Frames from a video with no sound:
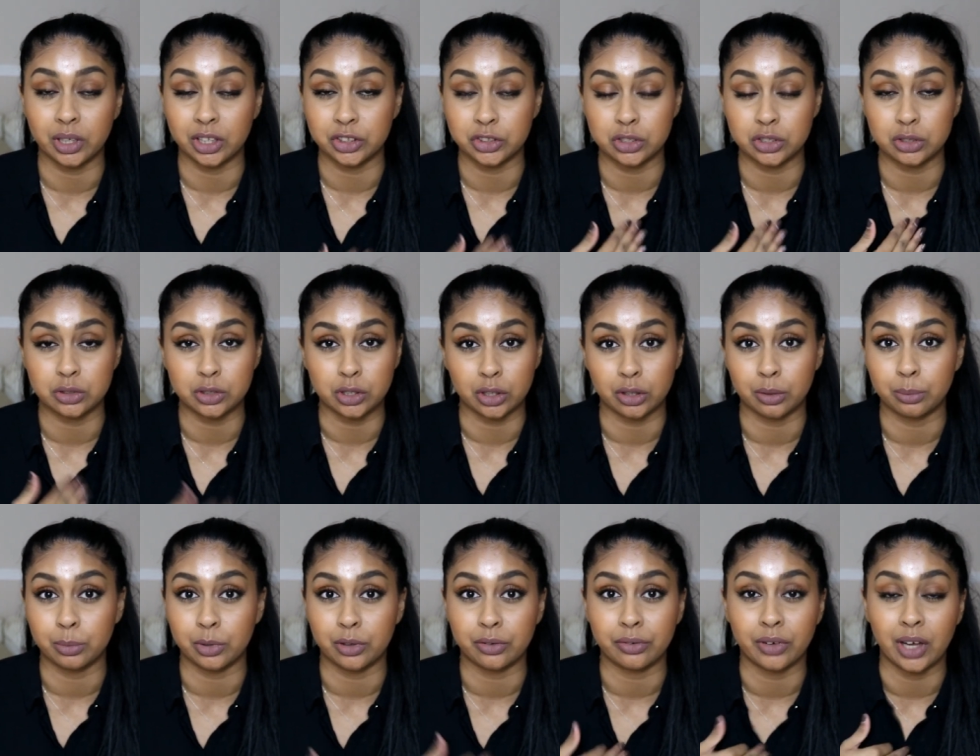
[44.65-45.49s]
I just took
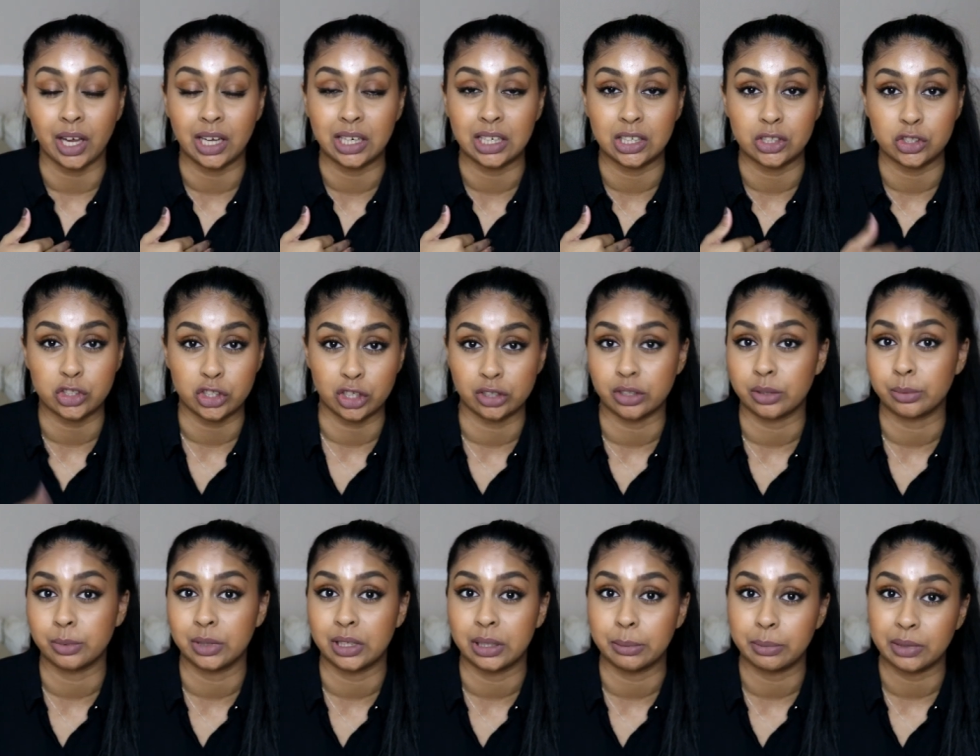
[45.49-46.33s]
them off and then chucked
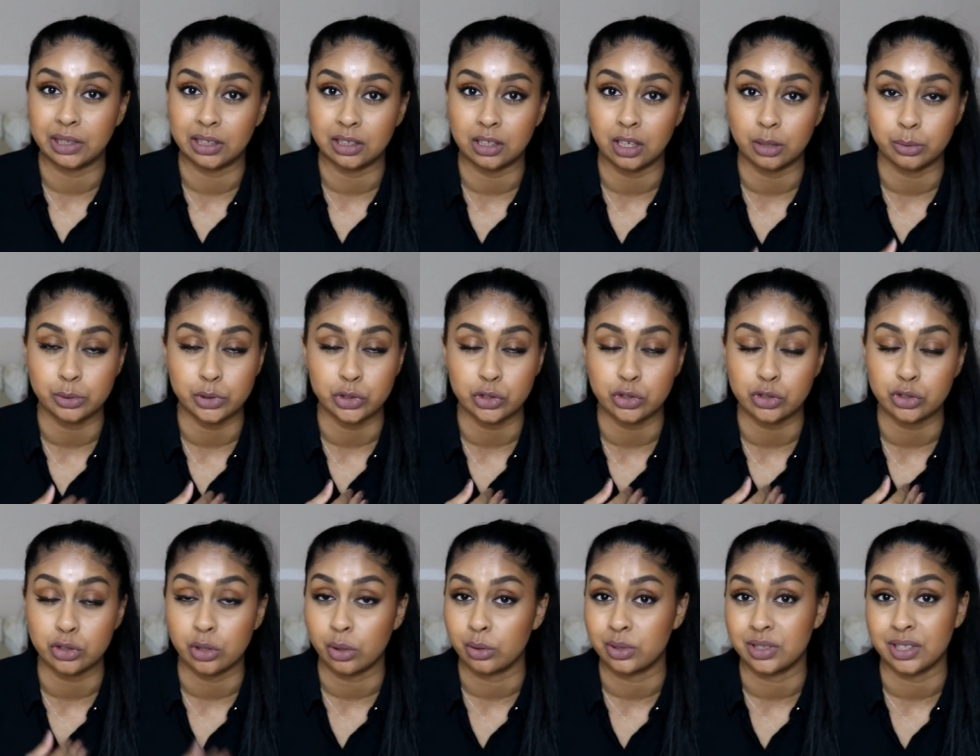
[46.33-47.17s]
them in a bin. I was
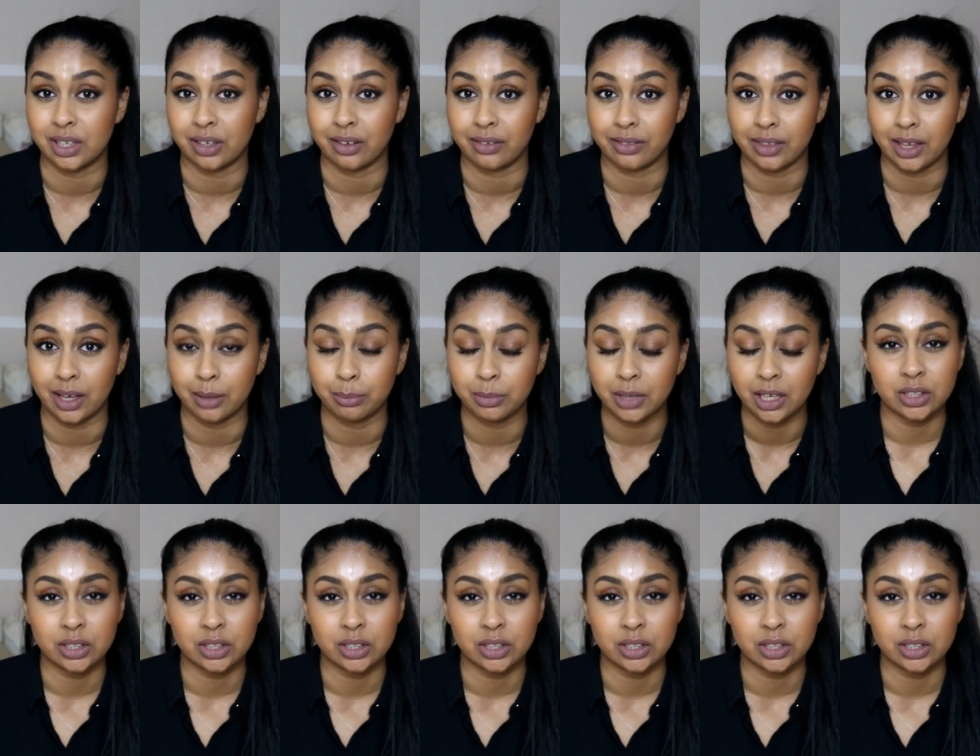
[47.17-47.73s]
just so sick of them.